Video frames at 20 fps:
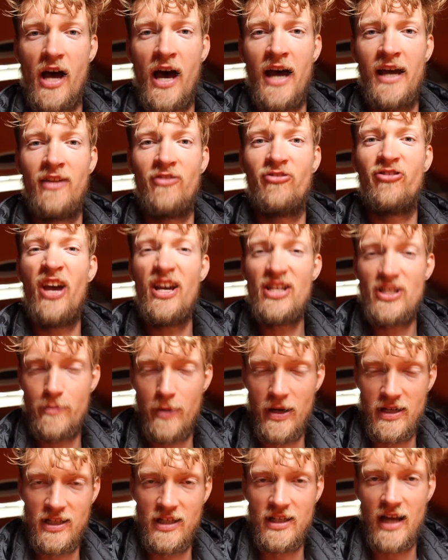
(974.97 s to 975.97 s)
I
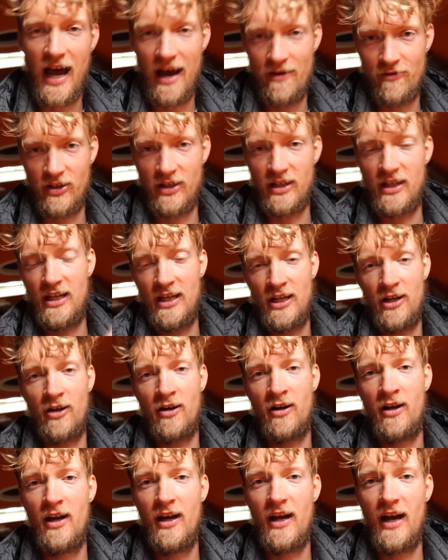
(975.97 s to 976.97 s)
anticipated having
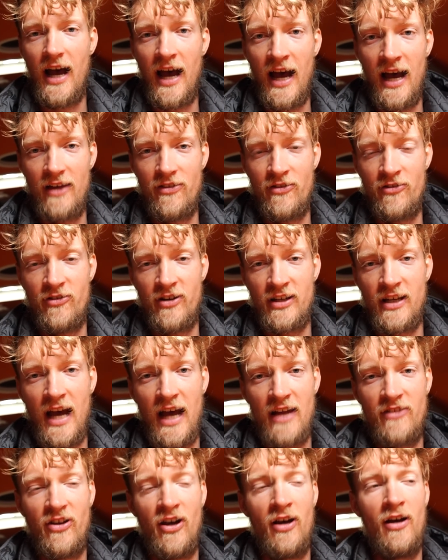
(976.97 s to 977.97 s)
here at the
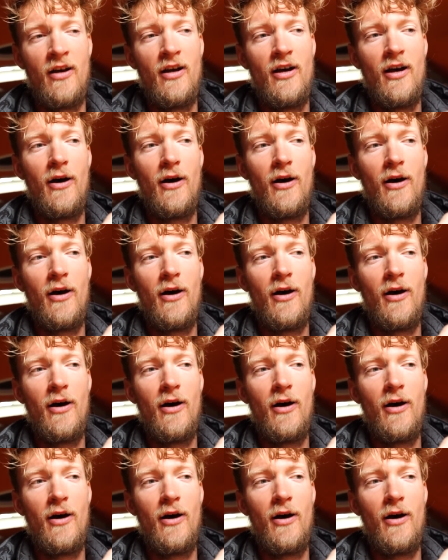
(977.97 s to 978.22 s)
regatta,